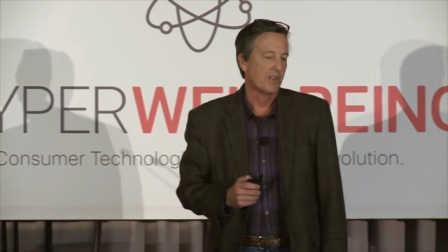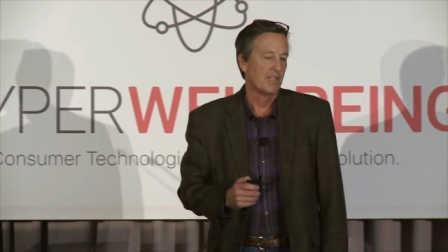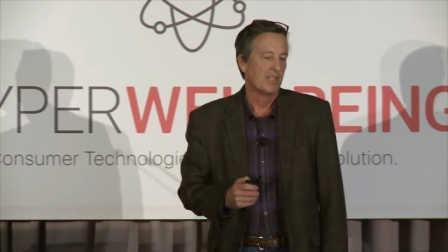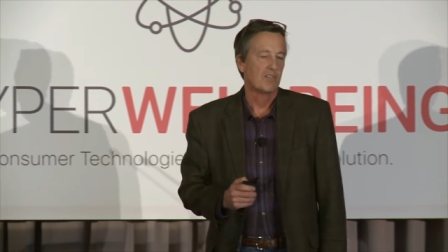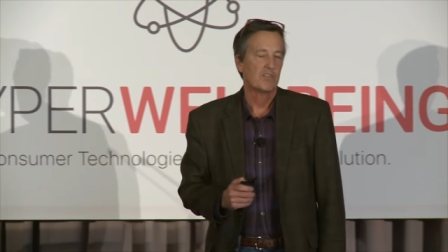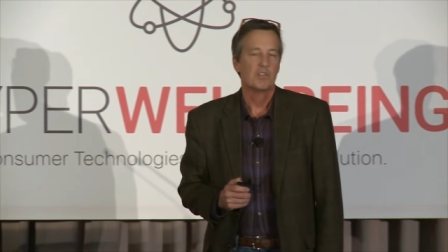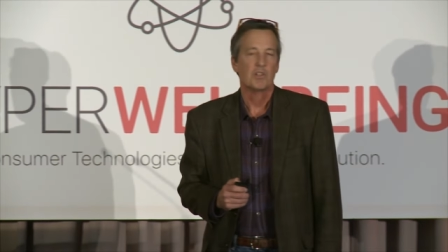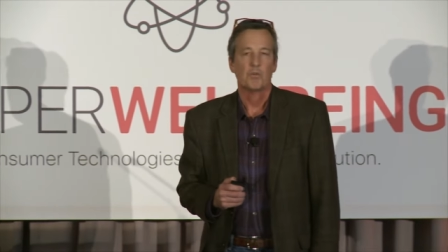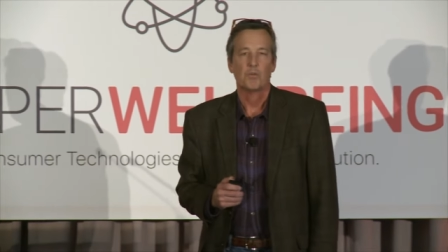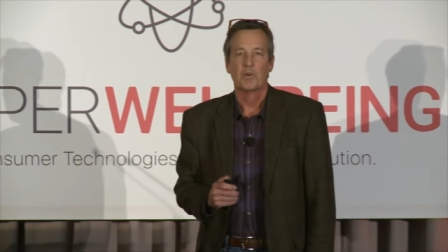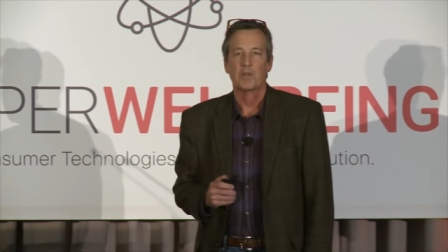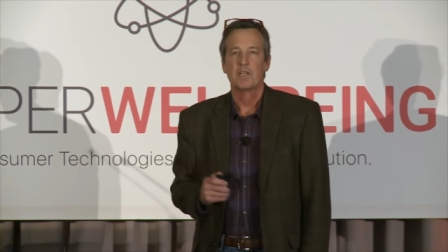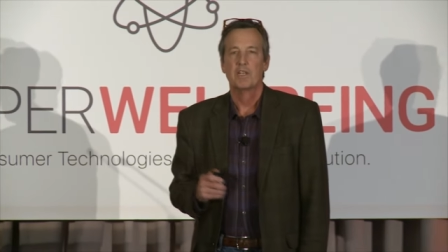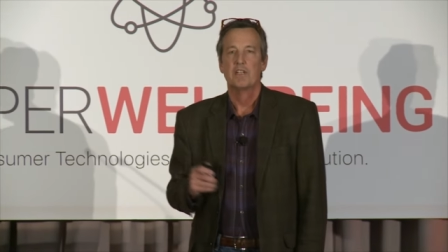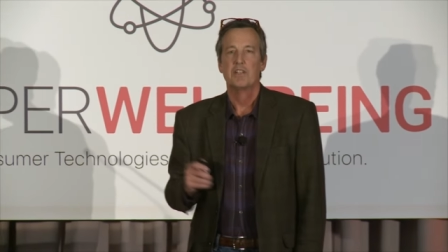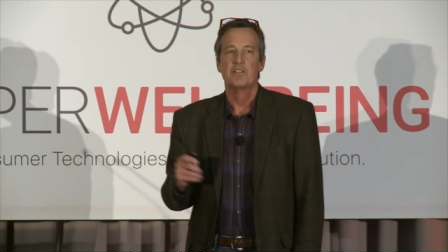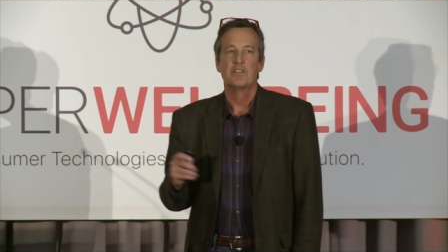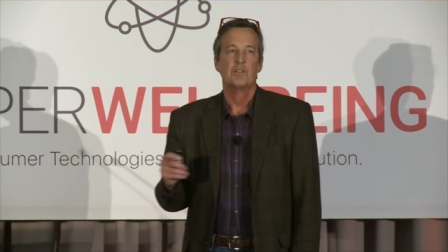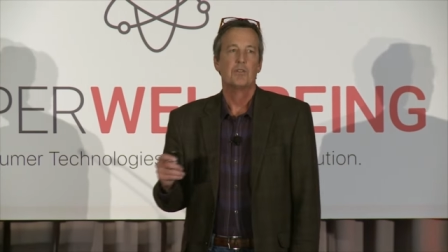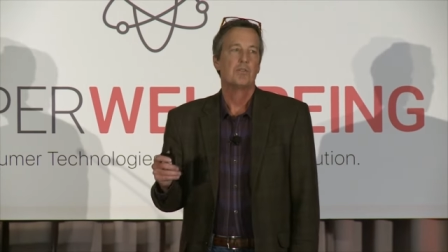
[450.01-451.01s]
things that we're going
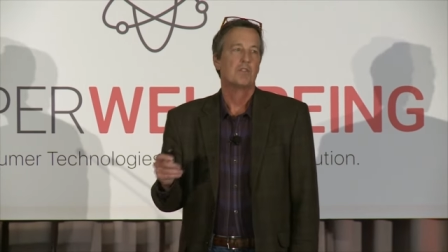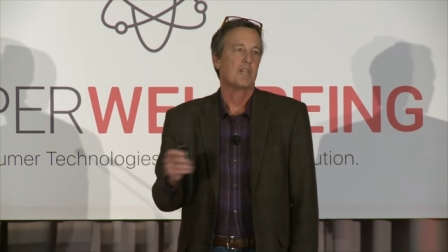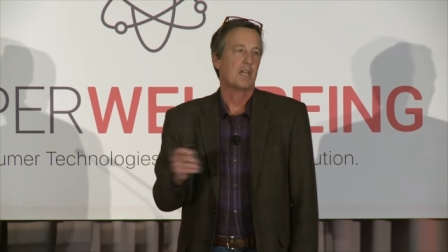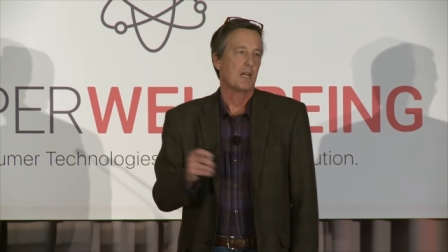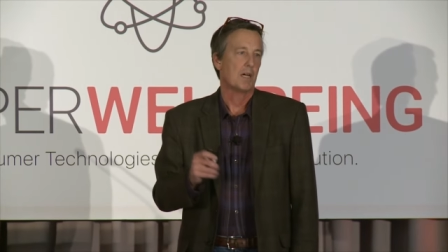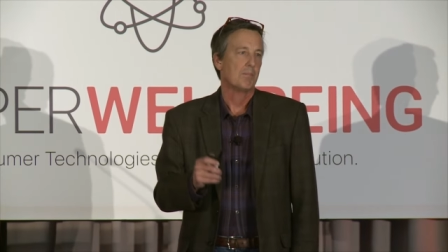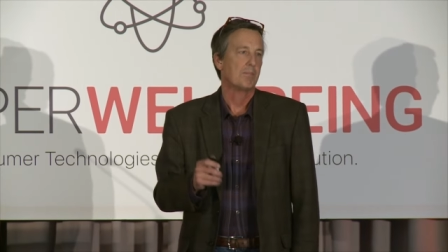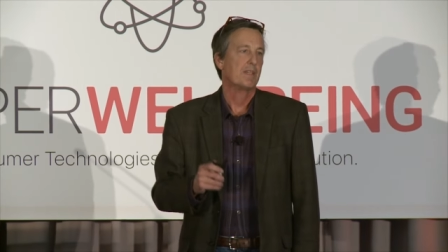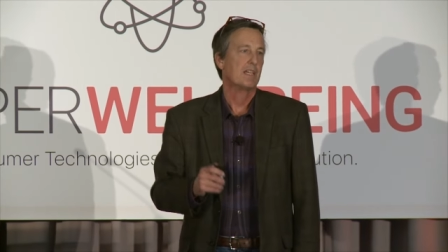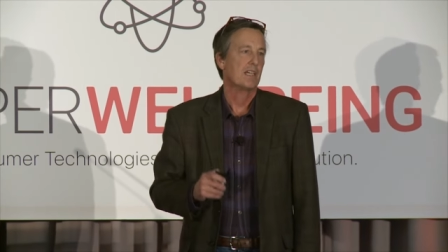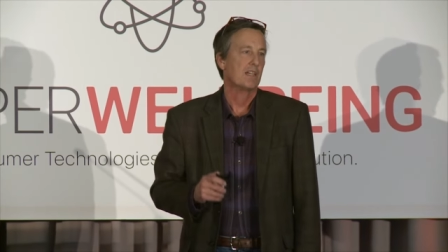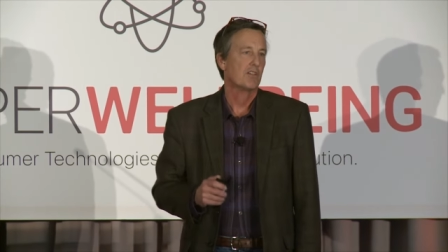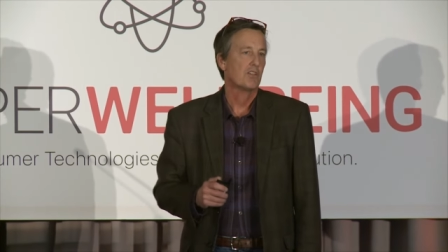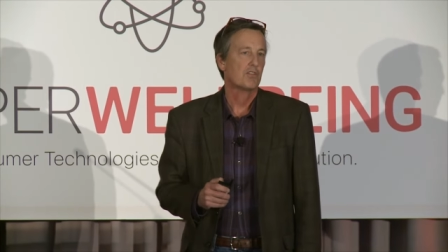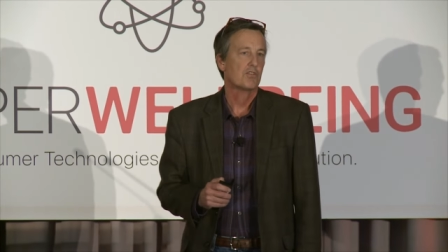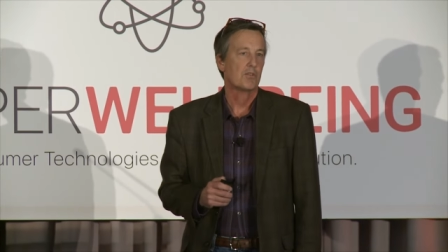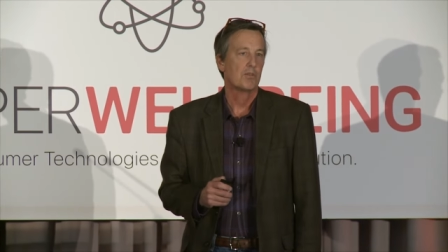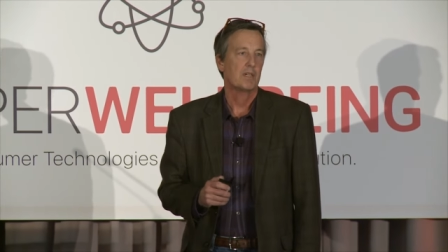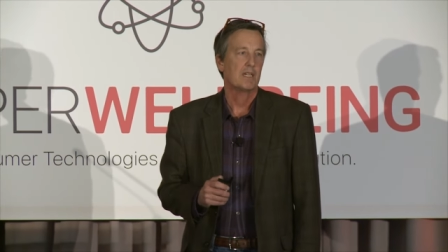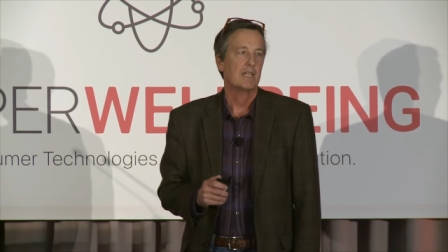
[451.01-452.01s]
to do to help the
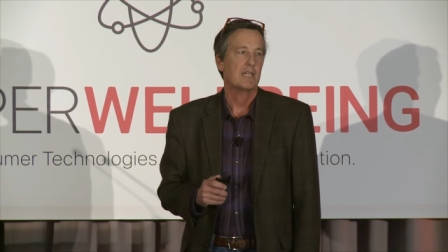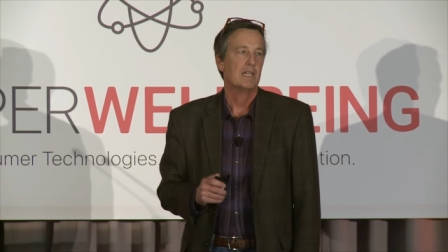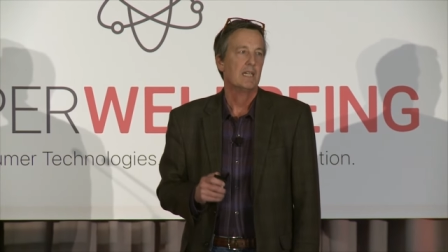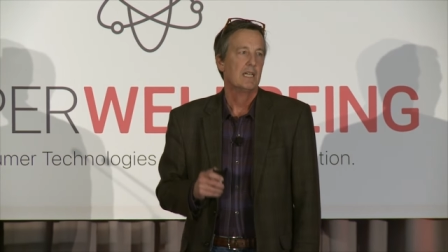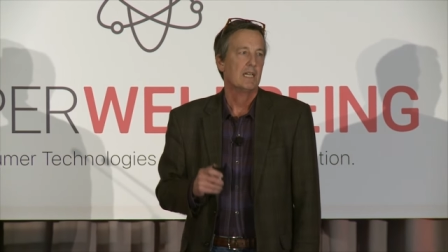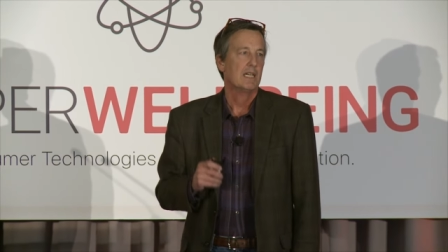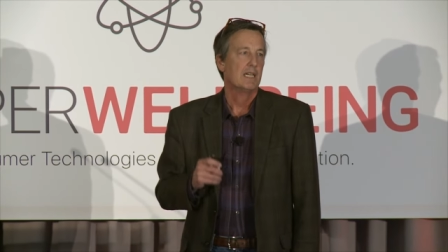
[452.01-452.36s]
industry